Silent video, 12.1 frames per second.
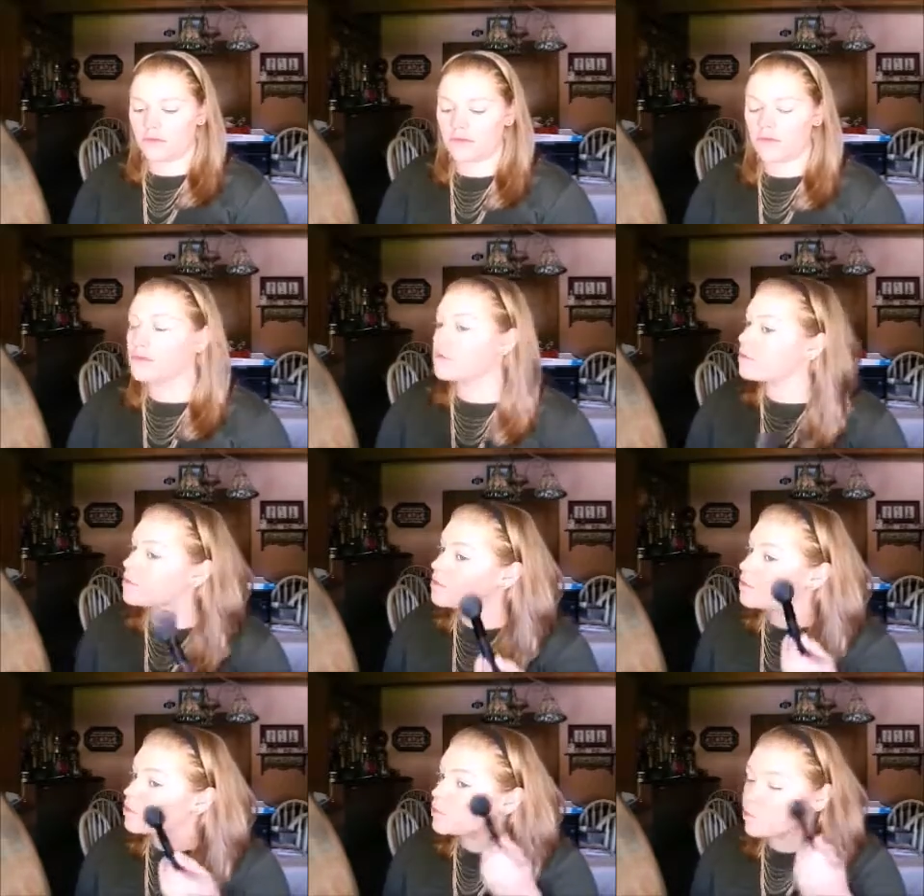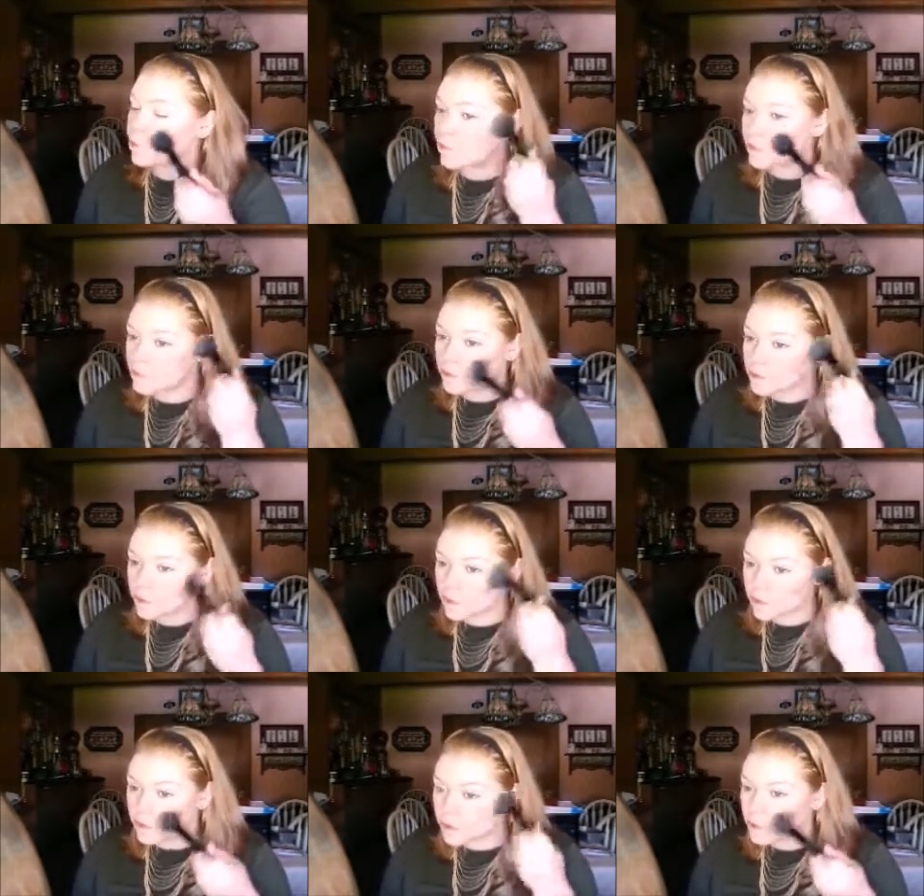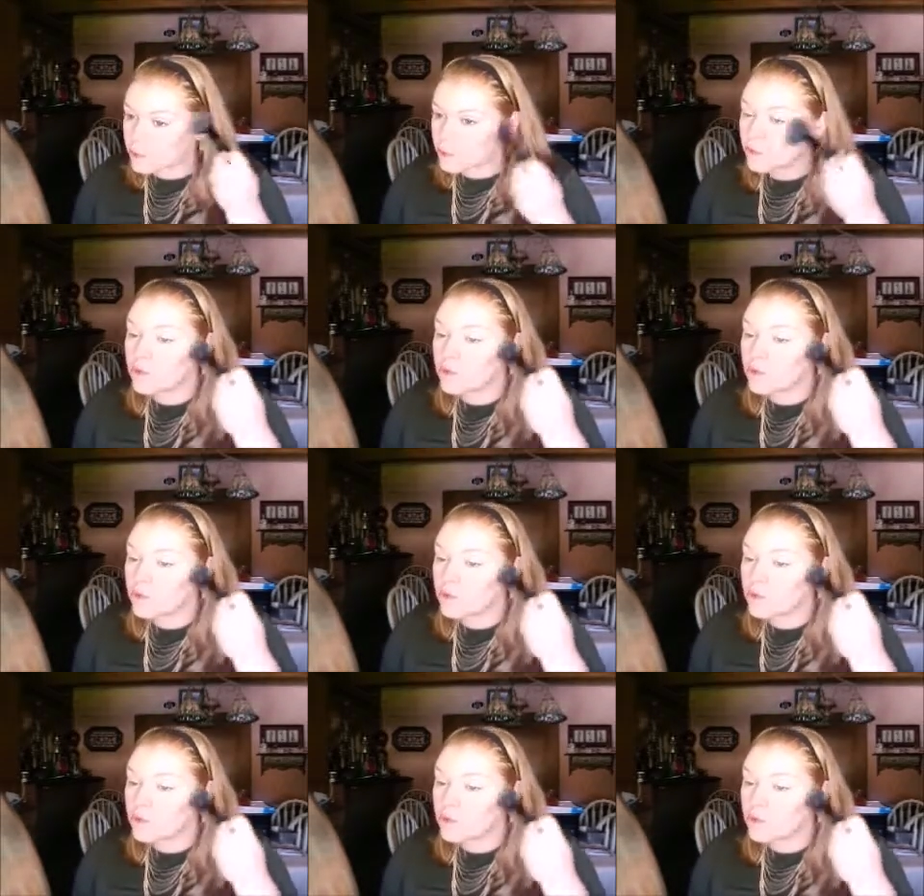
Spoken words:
and I'm going to be using my Hoola bronzer by Benefit